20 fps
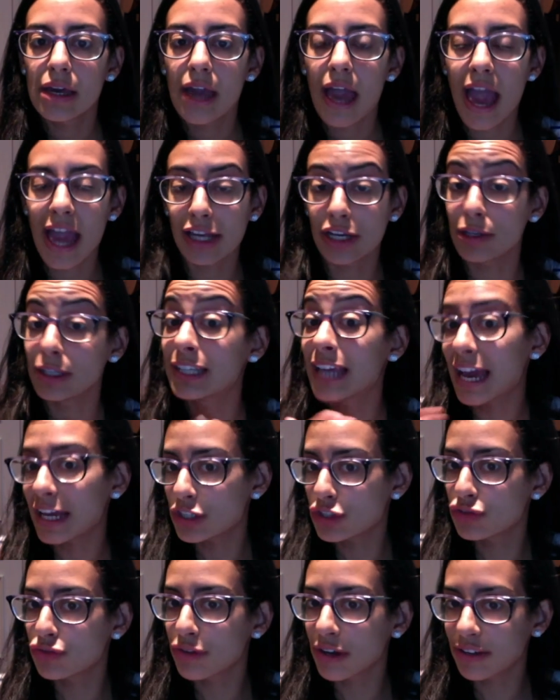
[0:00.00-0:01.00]
and
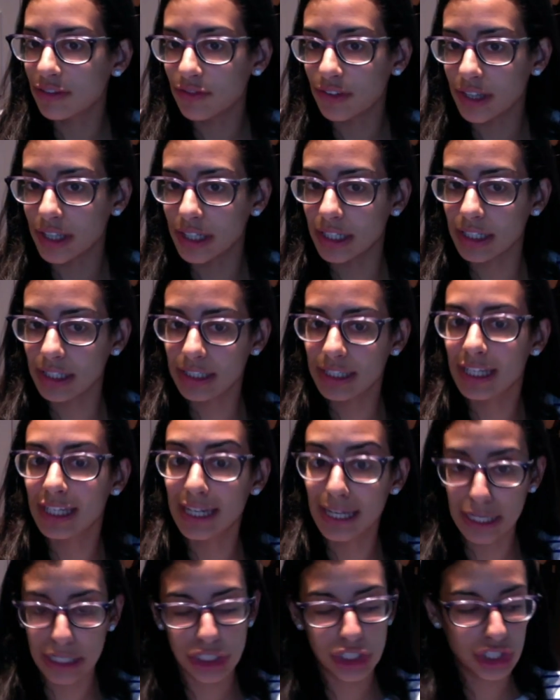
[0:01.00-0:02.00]
yet driven
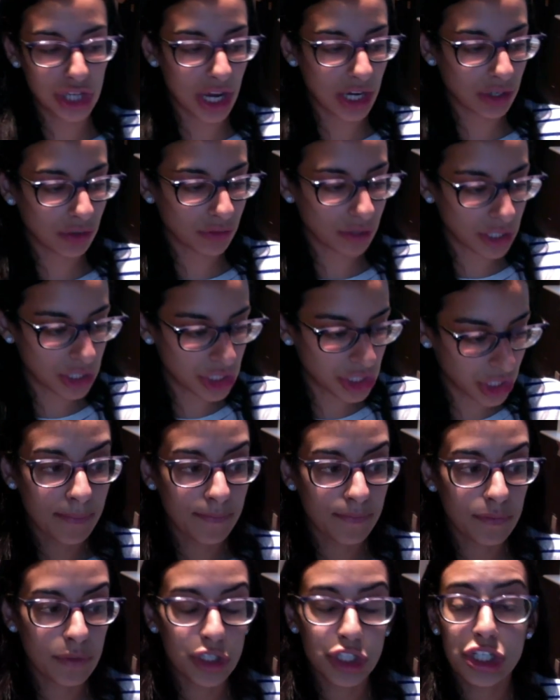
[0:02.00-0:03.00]
today's
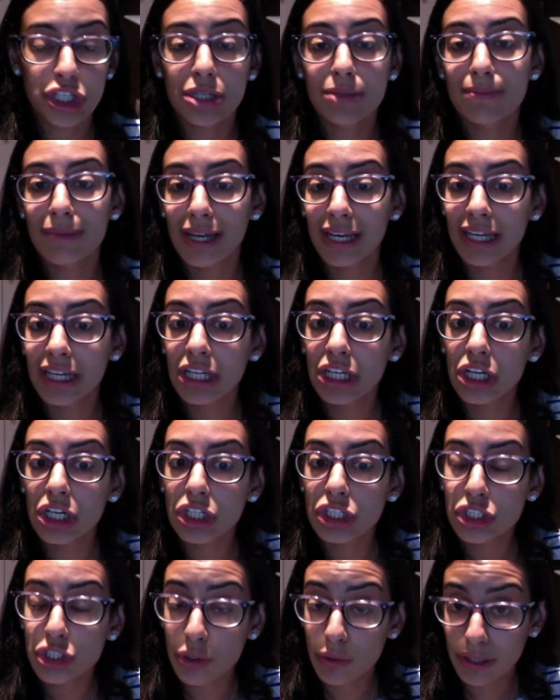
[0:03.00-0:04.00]
generation. She made
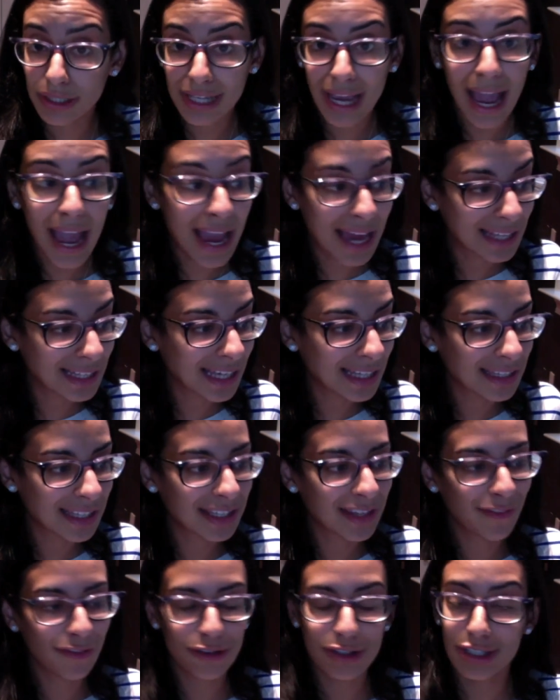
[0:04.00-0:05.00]
sure to highlight the
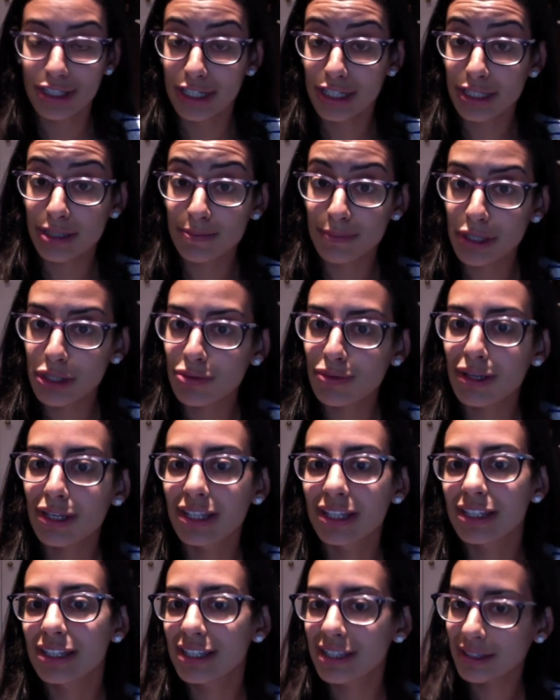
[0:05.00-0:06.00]
differences
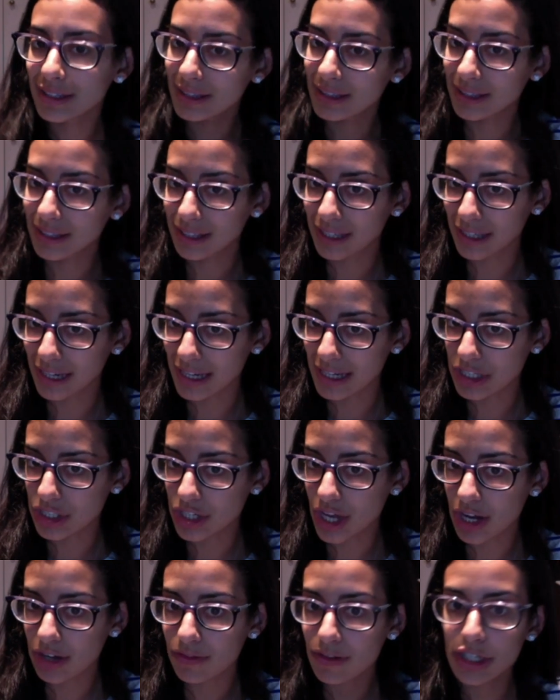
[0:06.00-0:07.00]
between today's
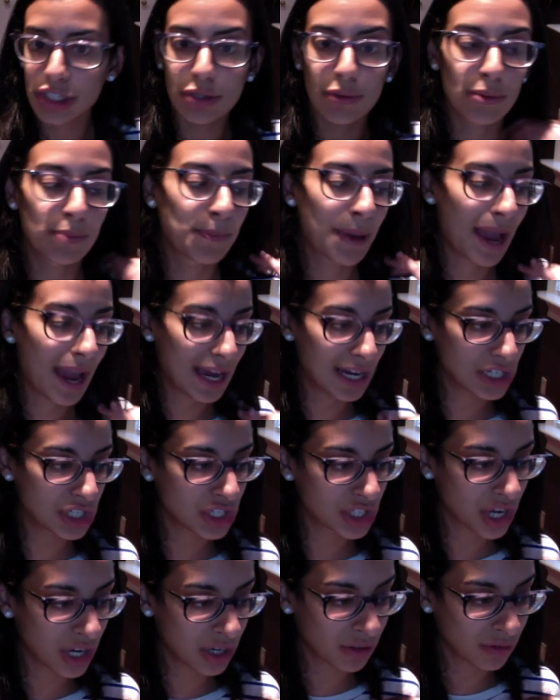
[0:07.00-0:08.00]
generation with
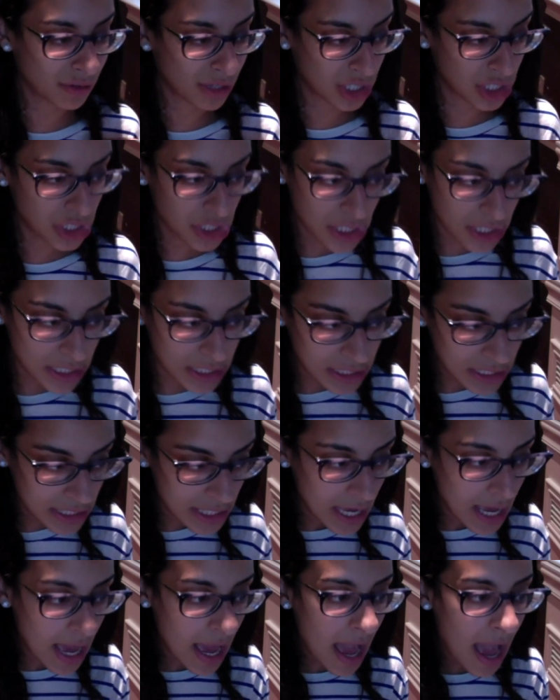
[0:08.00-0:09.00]
past generations,
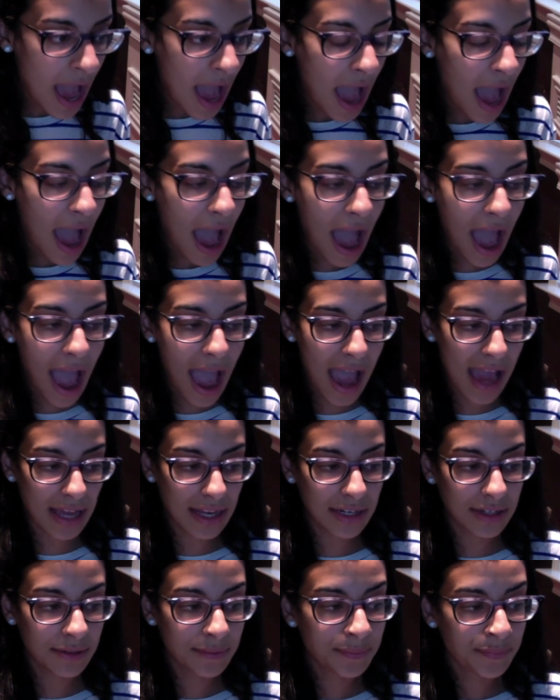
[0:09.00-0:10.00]

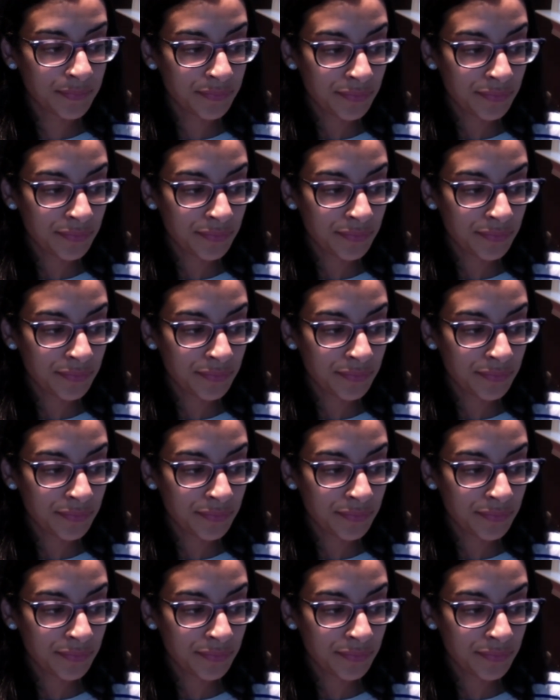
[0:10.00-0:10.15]
and